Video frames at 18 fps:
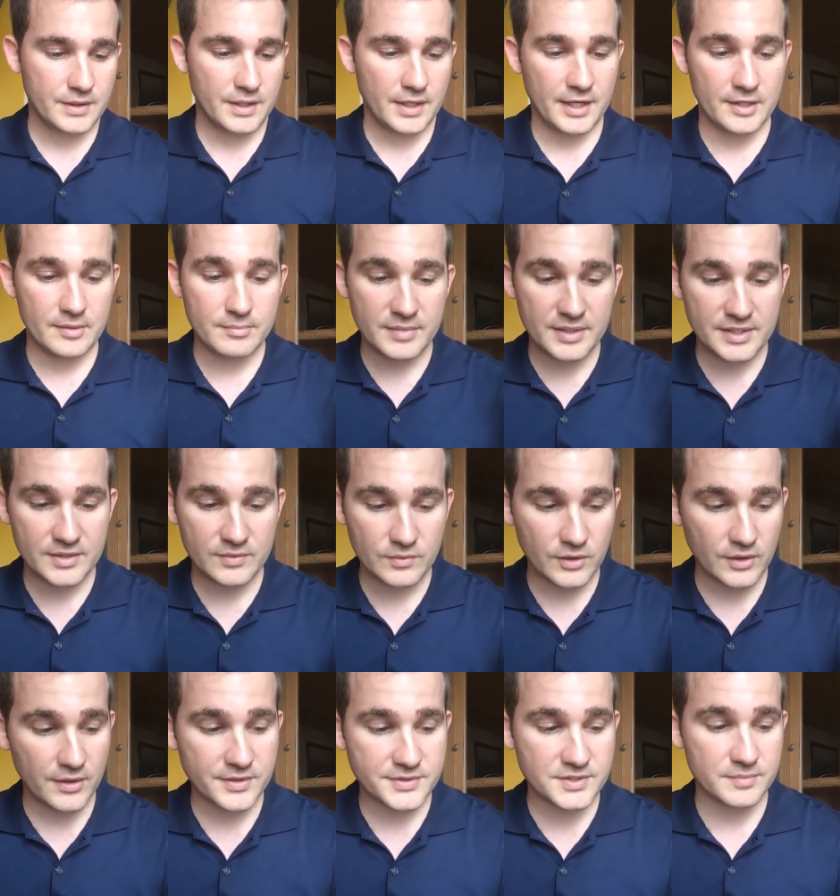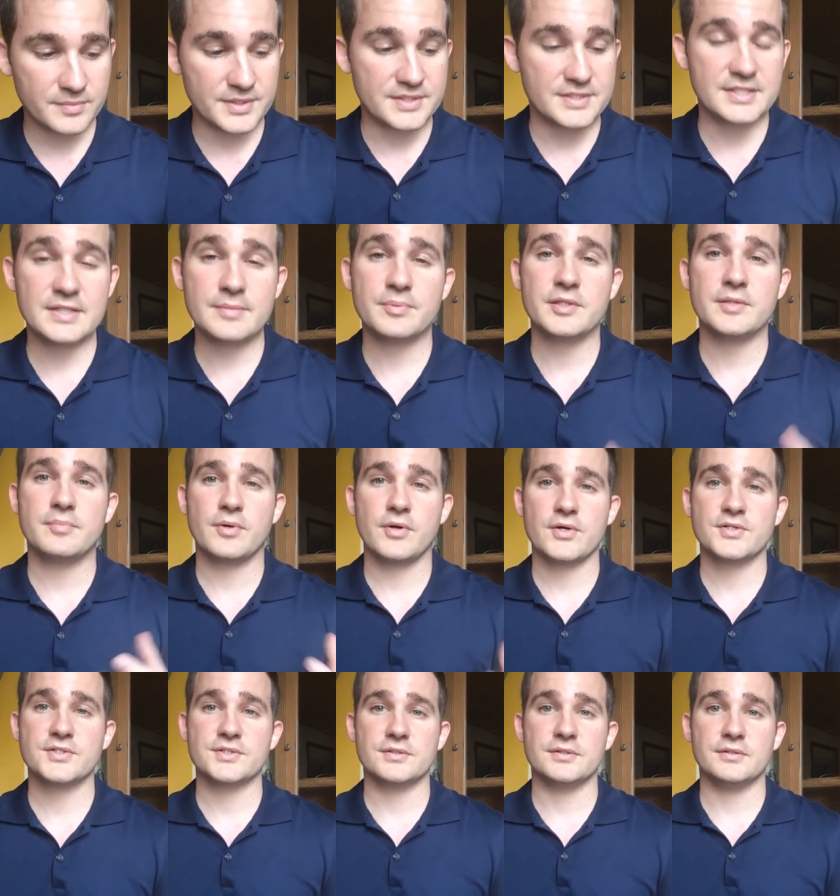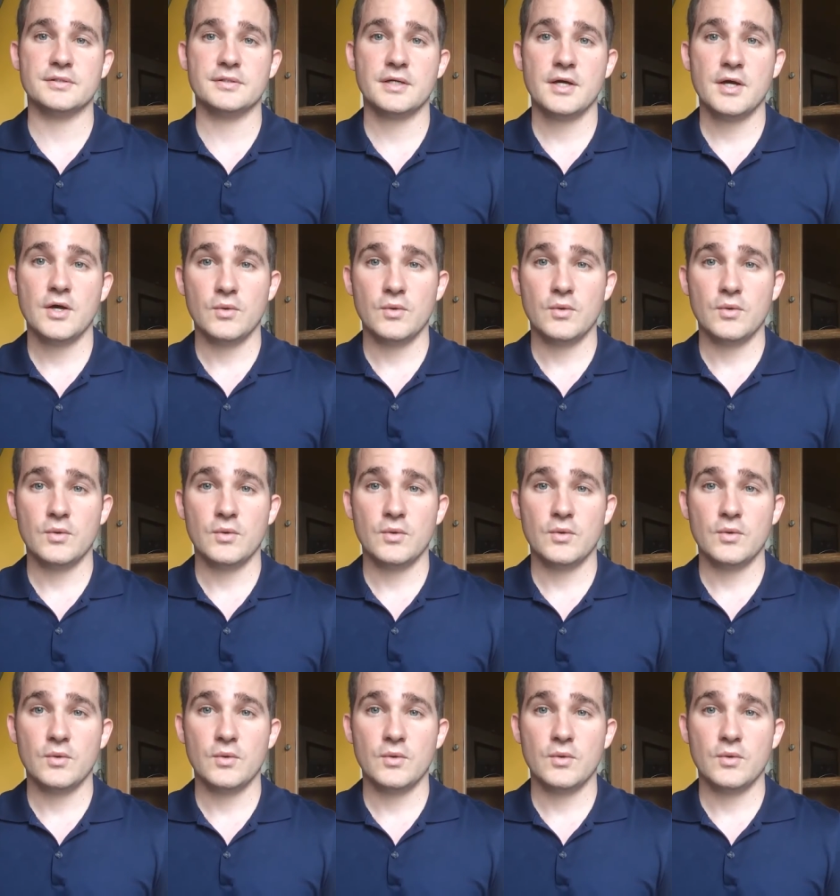And meaning will also be deeply personal.